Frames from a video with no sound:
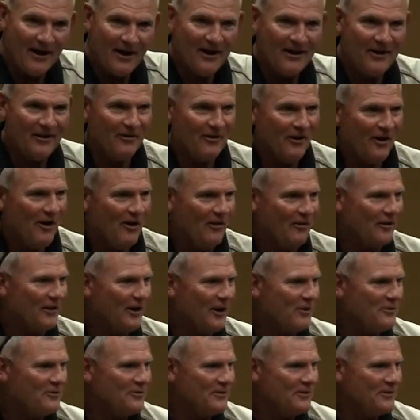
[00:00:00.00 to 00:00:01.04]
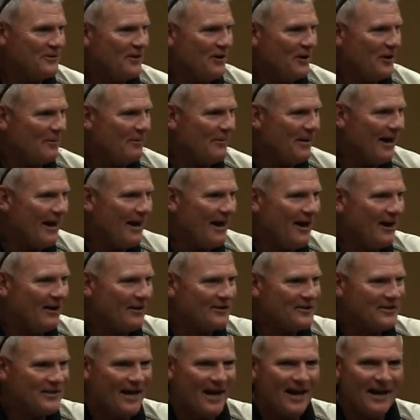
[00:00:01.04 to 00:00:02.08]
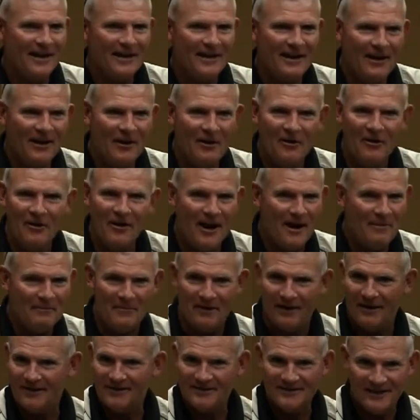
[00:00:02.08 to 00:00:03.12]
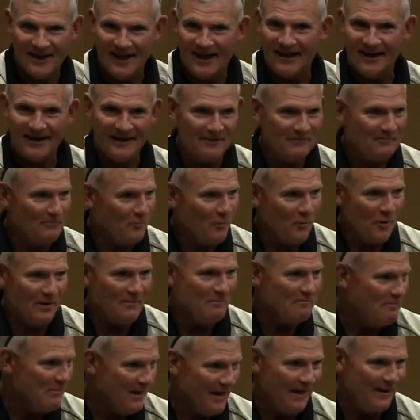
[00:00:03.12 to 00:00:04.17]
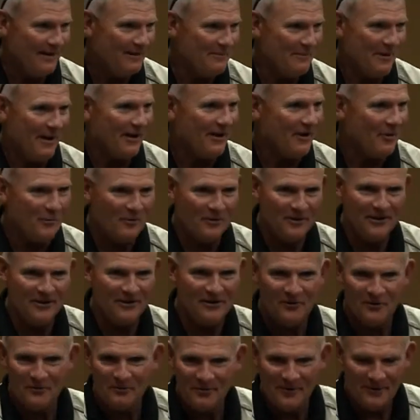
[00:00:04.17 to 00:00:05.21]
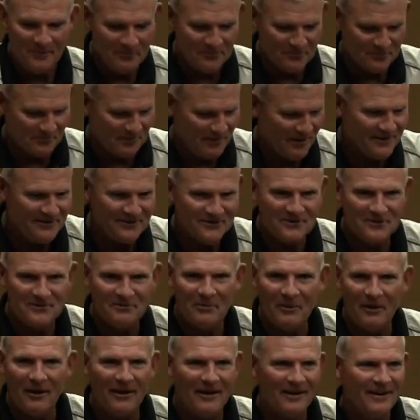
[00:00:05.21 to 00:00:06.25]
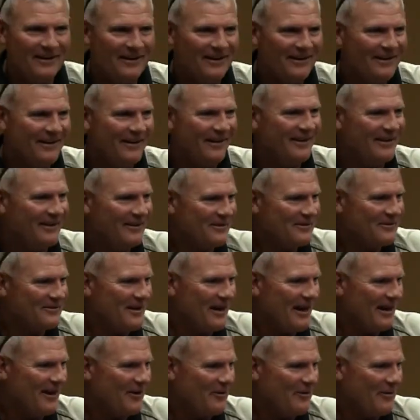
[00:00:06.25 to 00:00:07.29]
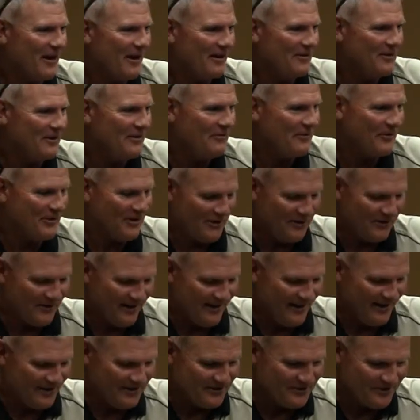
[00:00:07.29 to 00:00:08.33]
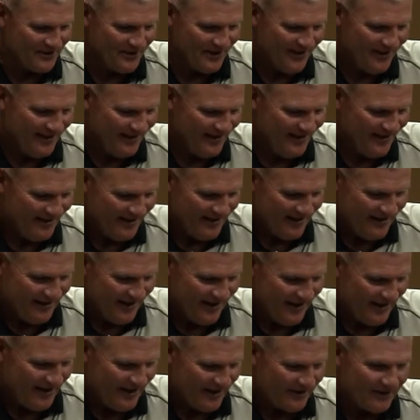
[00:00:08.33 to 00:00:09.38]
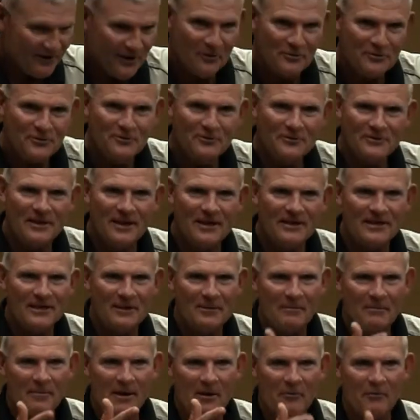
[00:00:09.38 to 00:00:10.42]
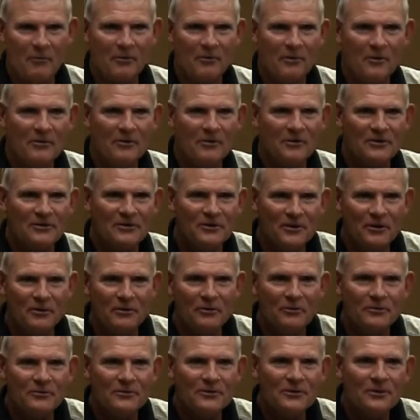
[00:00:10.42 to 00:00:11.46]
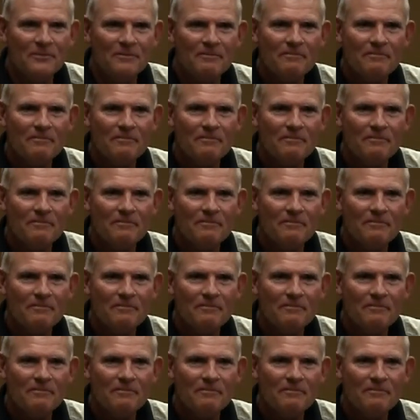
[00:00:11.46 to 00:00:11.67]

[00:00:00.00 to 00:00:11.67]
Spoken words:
hear all the coaches talk about how excited they are. I'm not excited one bit about going to any of your people's places to play, and because I know how difficult it is. Coach, you said something about recruiting shooters.